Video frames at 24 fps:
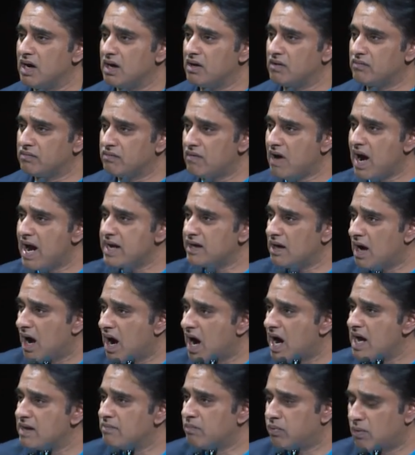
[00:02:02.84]
her right
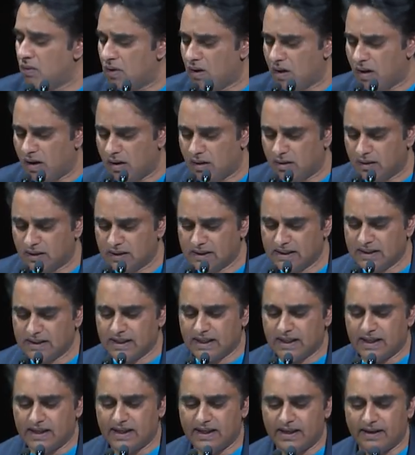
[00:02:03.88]
eyeball,
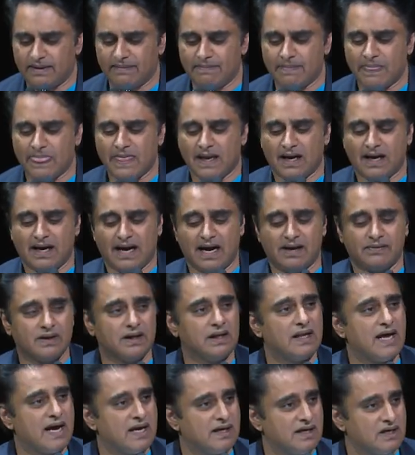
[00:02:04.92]
and the
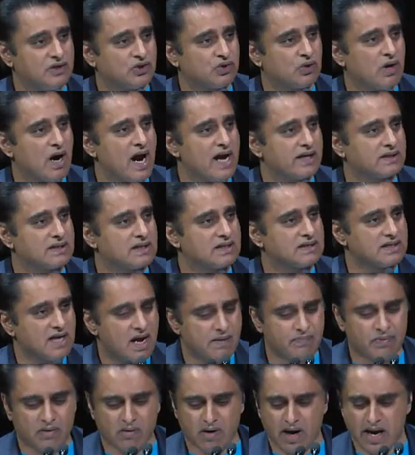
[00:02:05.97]
lady, trying to
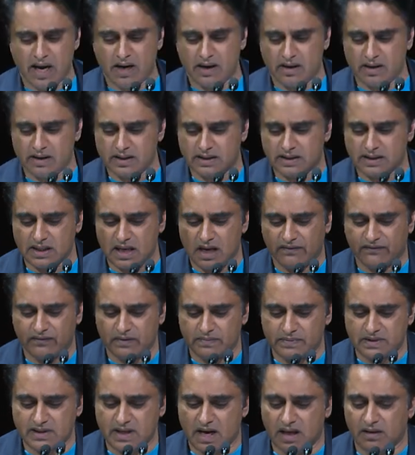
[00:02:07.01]
separate herself
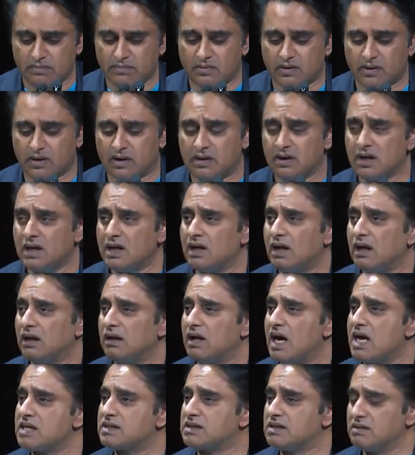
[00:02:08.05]
from Delmore,
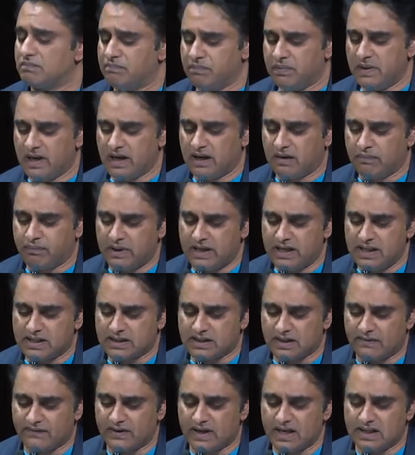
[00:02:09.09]
lost a big
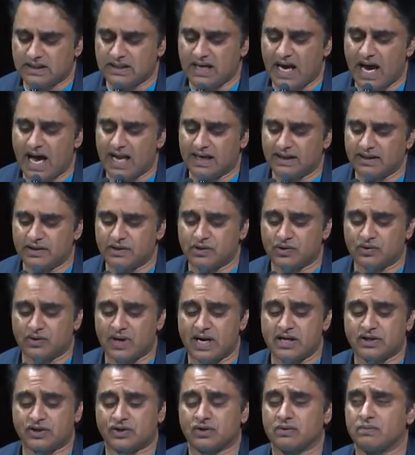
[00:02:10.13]
piece of an Italian
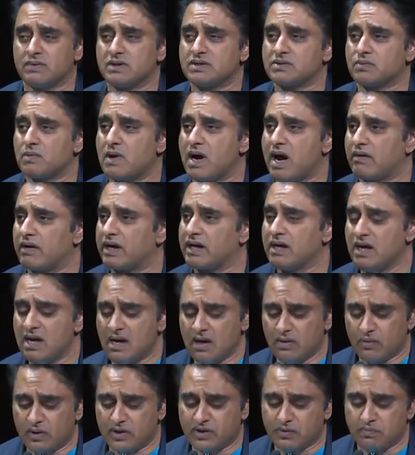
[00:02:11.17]
dress she was wearing,
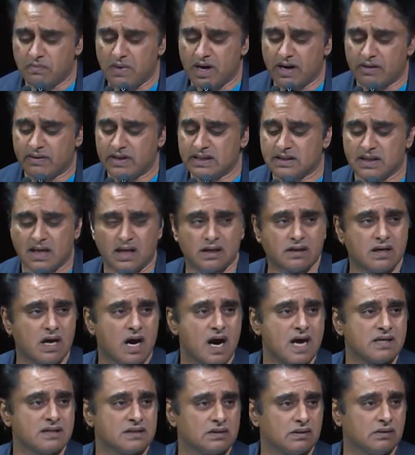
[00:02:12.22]
which Mary said
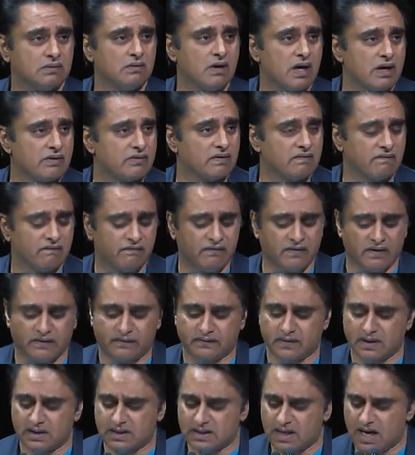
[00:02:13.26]
cost
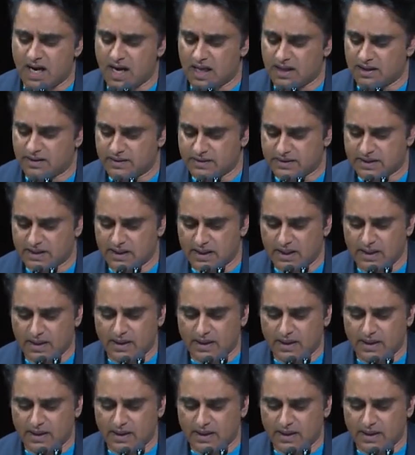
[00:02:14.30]
$250.